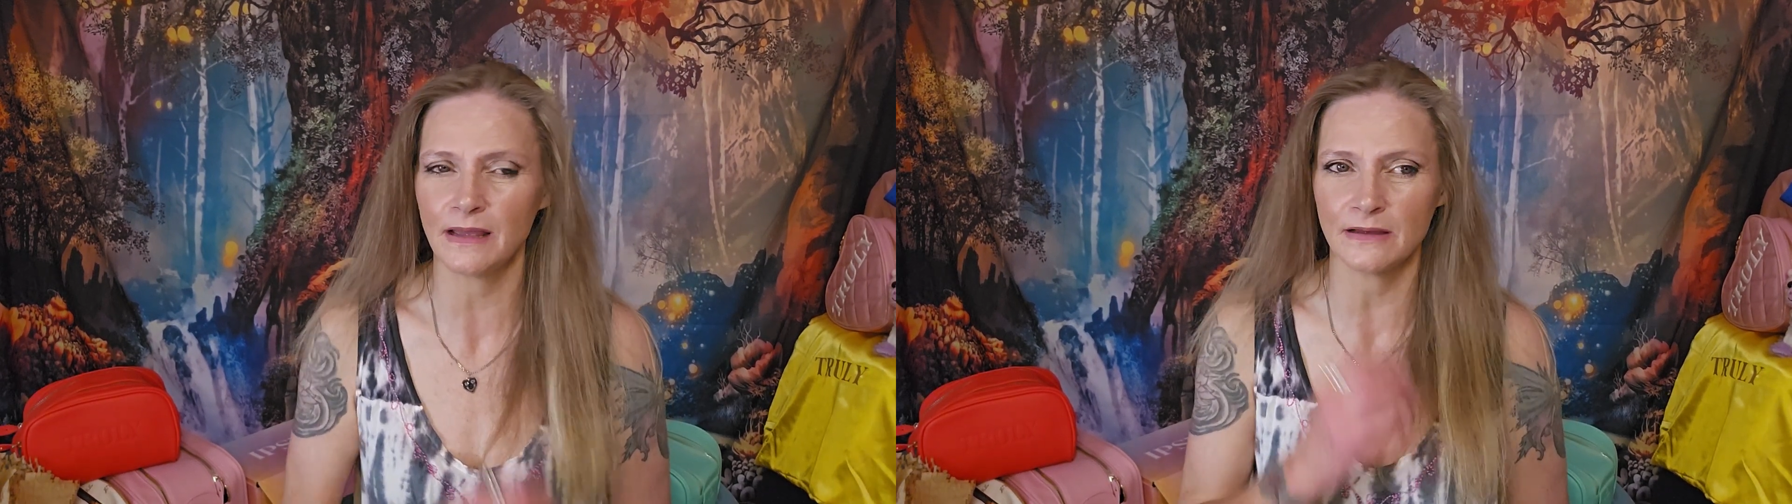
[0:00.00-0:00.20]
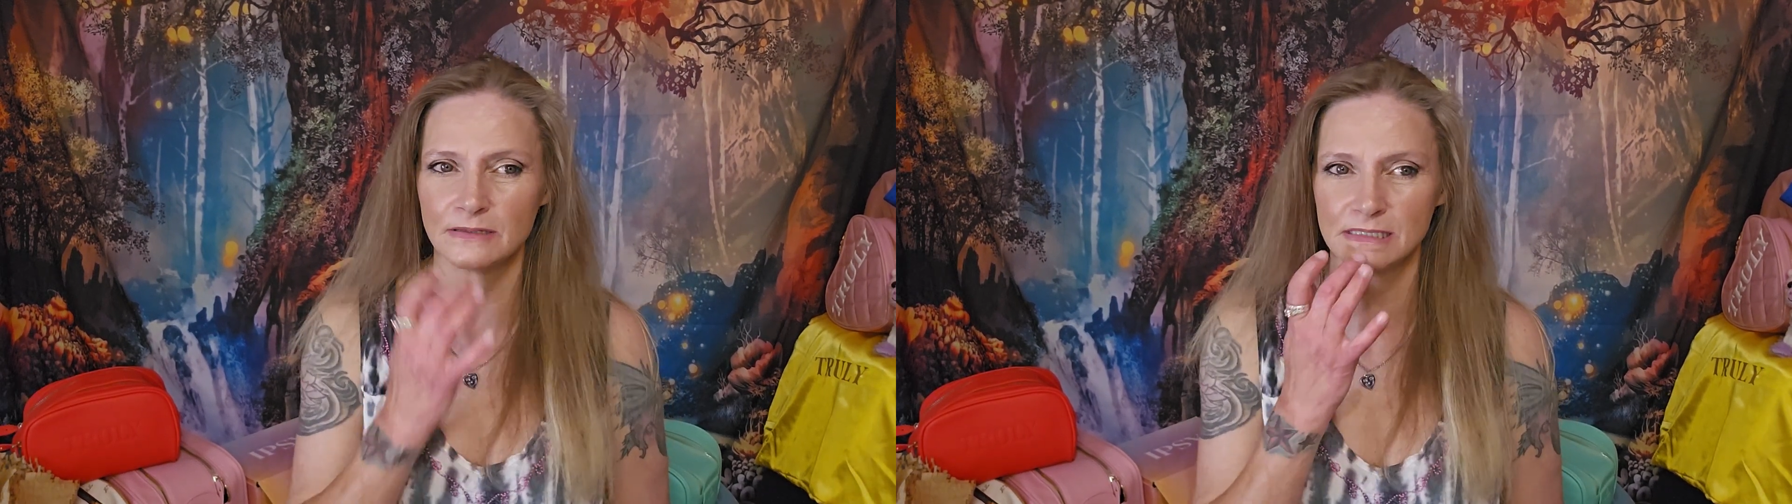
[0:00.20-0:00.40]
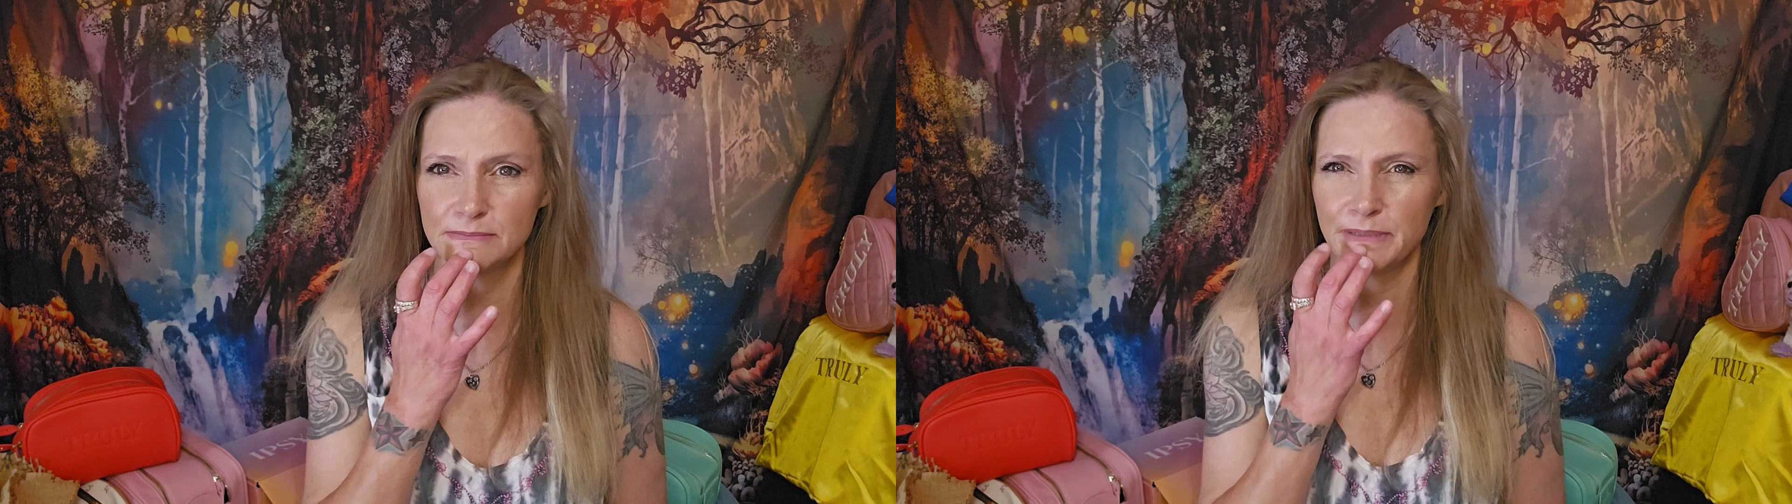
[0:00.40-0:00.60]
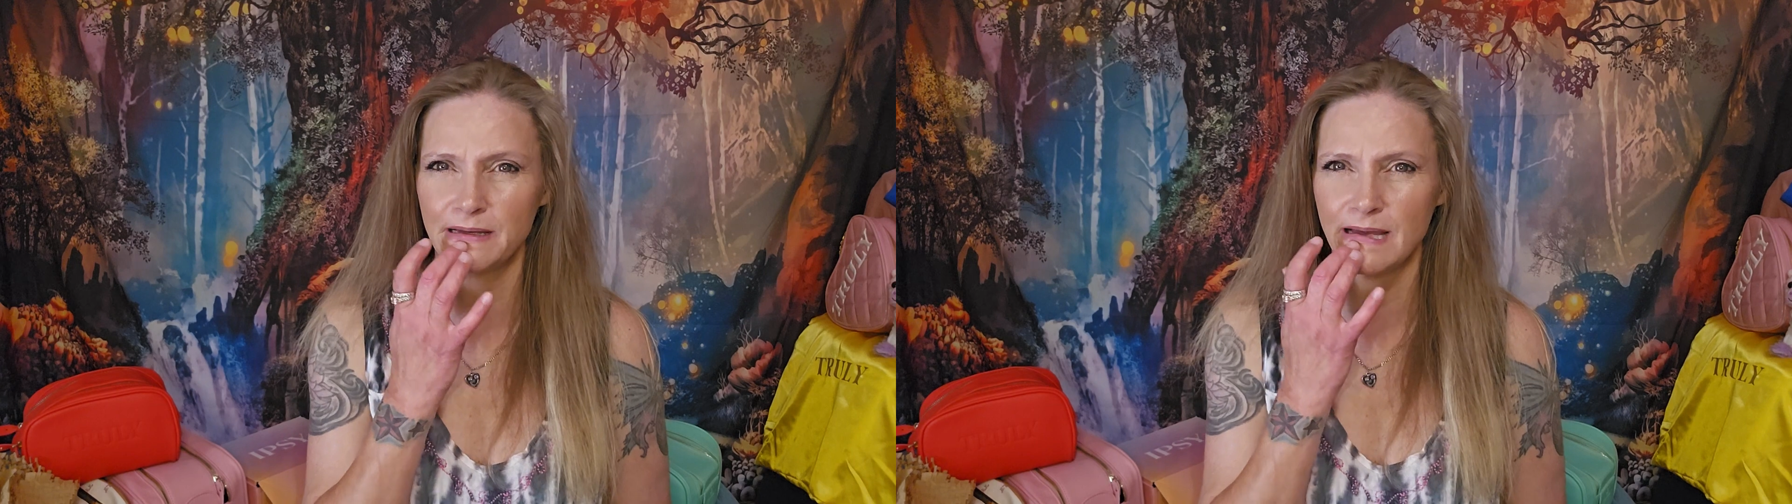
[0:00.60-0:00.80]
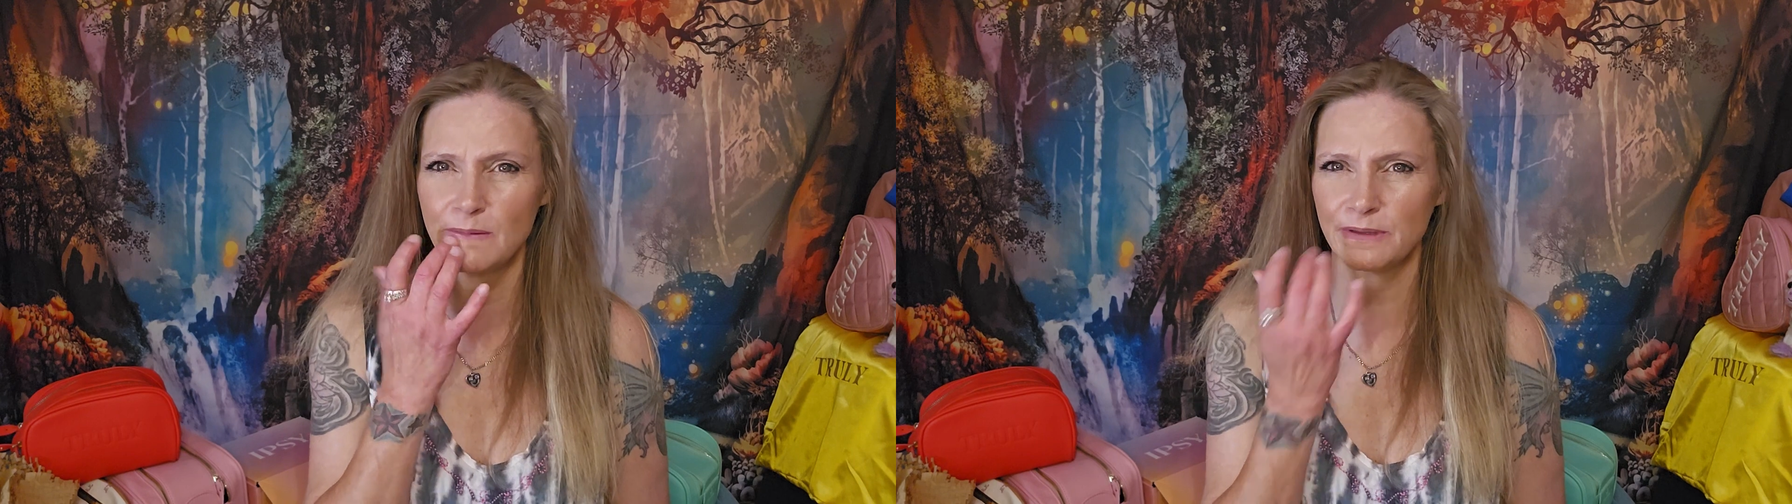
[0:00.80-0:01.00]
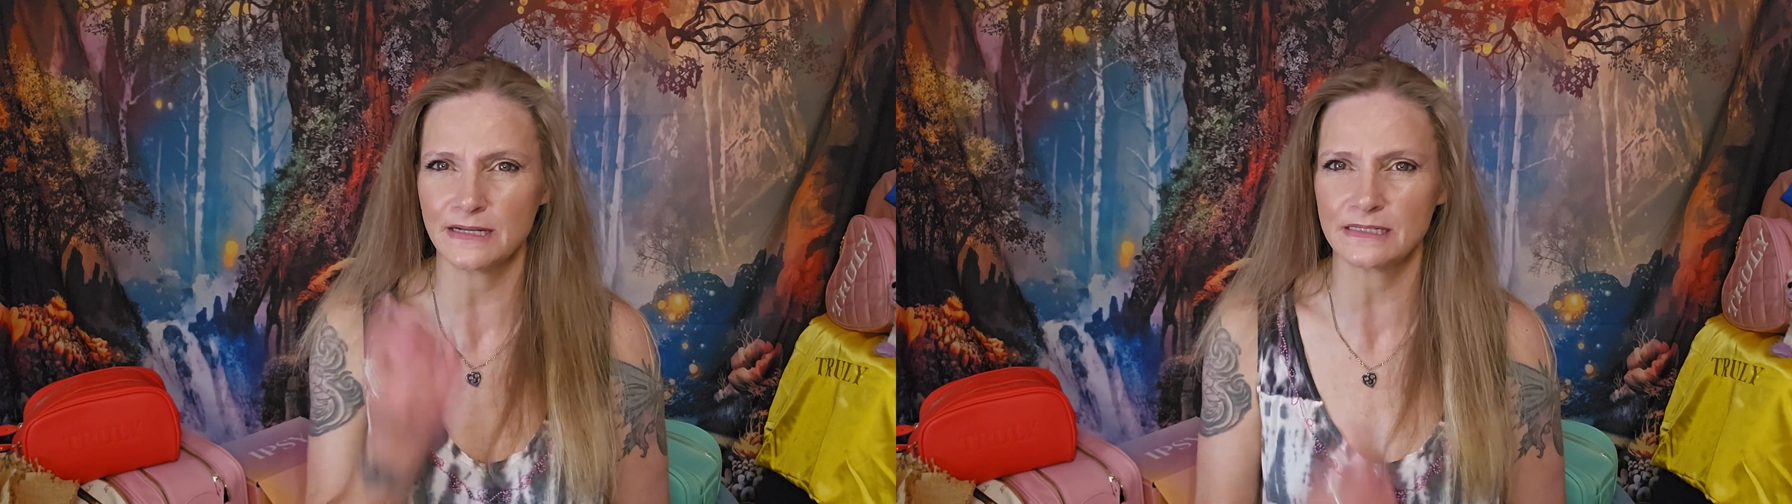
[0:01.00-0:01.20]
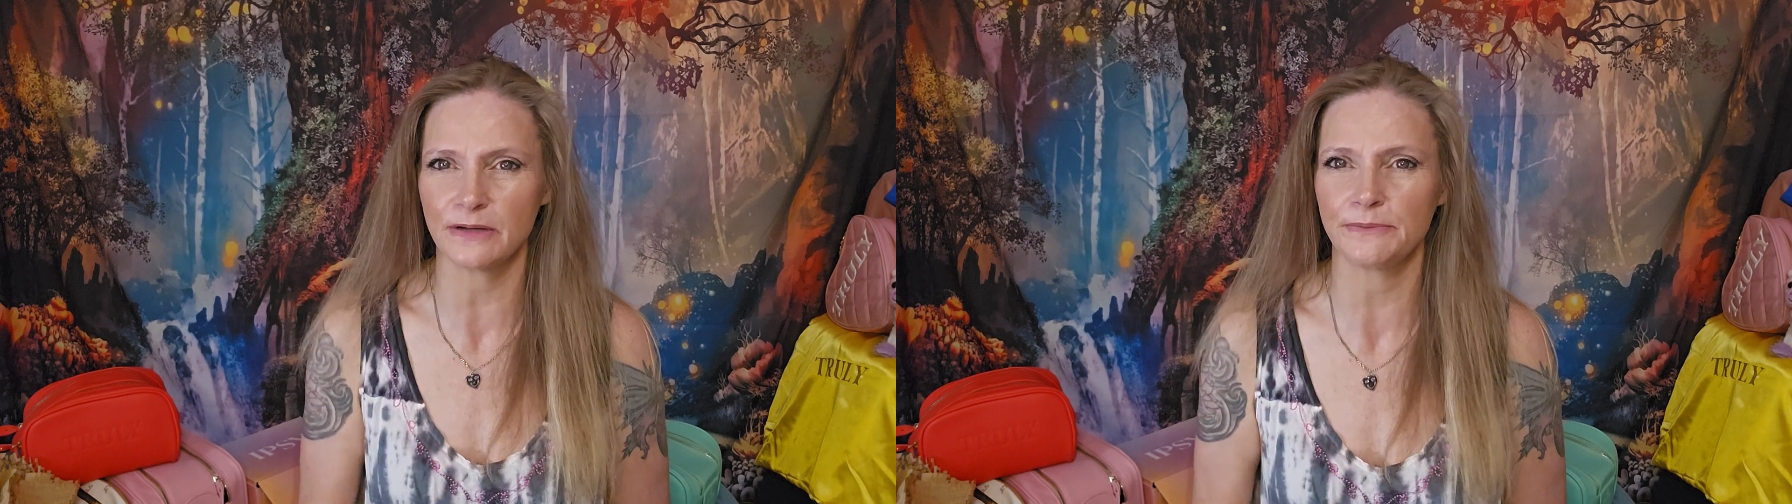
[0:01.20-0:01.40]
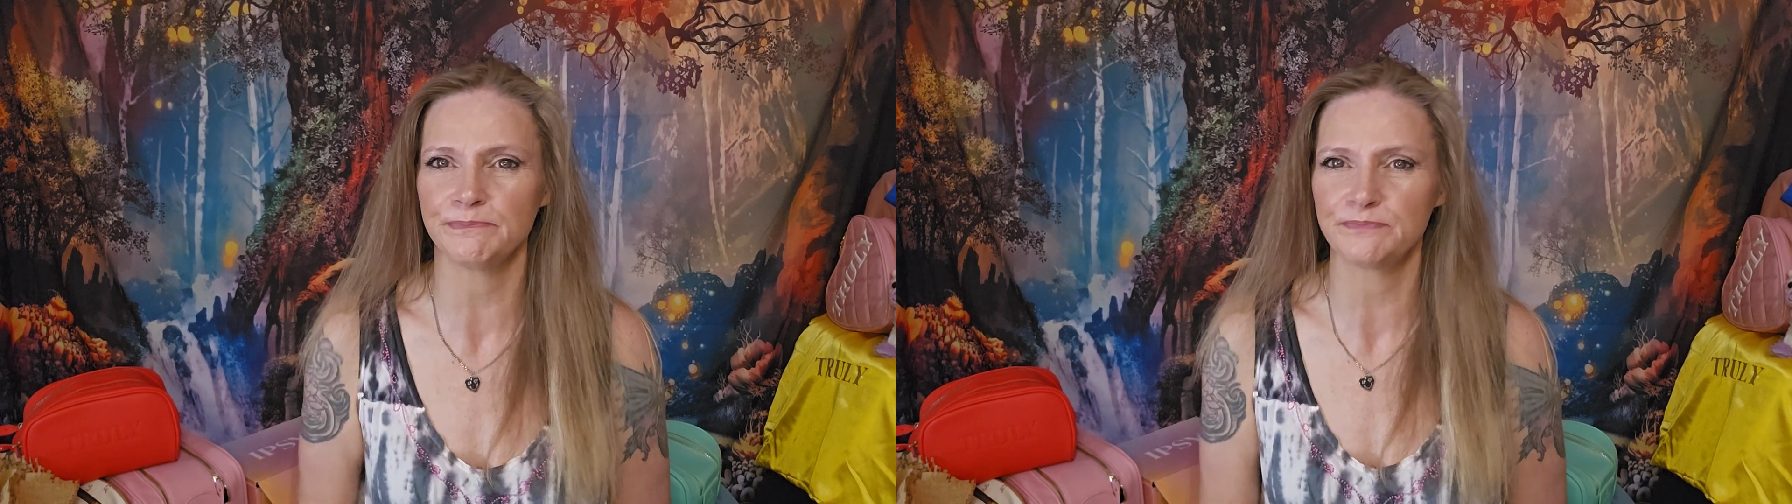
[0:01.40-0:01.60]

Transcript: else, but I don't think so.